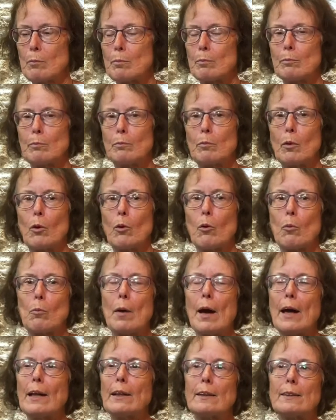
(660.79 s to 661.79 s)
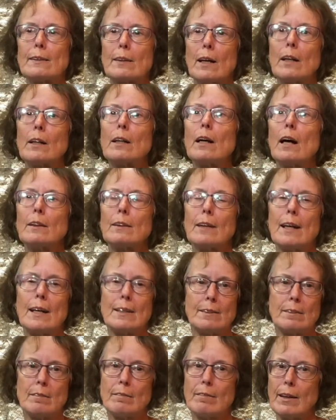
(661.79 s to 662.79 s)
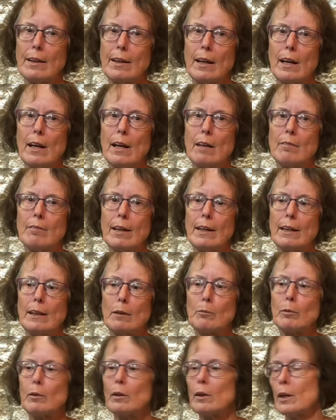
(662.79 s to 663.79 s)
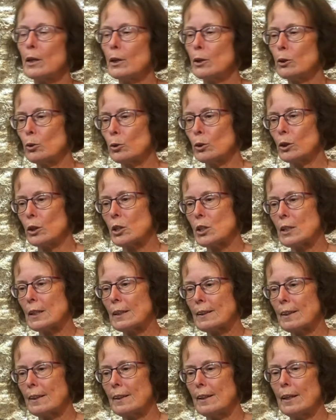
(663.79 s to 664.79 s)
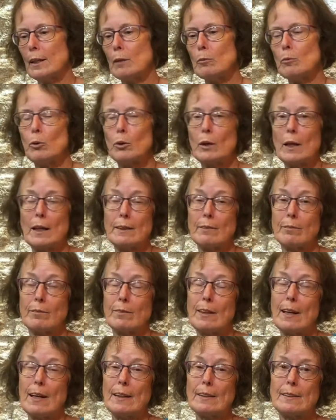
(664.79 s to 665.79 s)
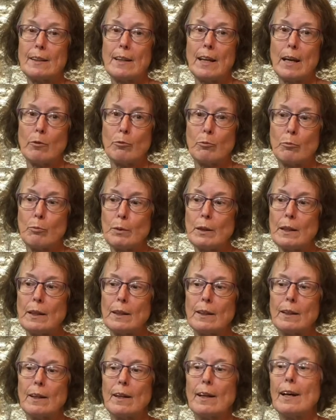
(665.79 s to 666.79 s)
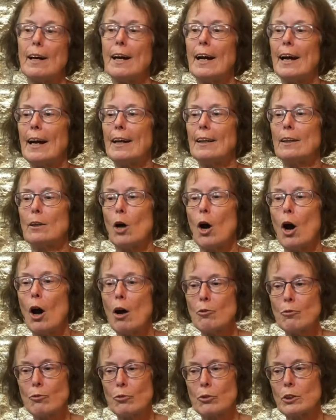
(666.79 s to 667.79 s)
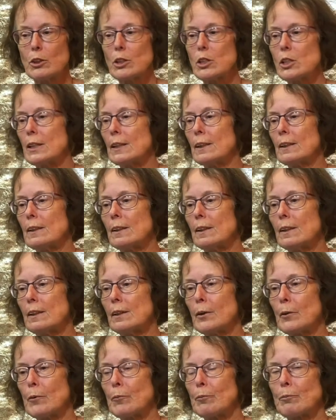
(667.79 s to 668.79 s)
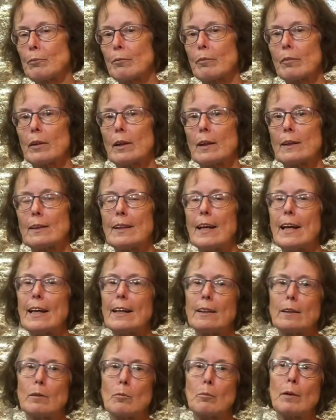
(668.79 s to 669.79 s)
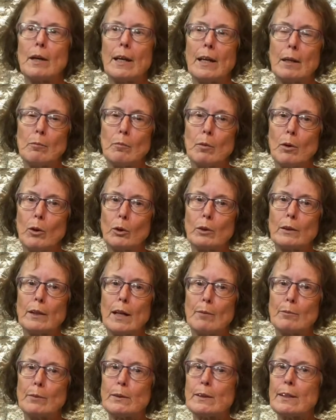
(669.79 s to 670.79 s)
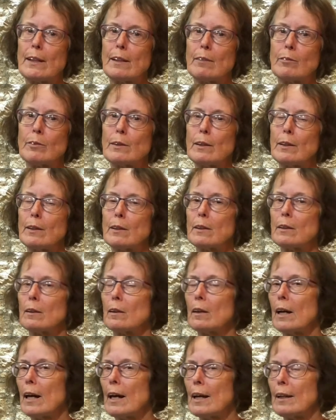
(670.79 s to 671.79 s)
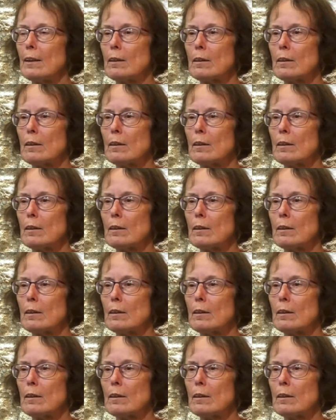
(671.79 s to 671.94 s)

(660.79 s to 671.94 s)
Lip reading: both parents are not as available to the children anymore as they have been. And often children take the blame on themselves and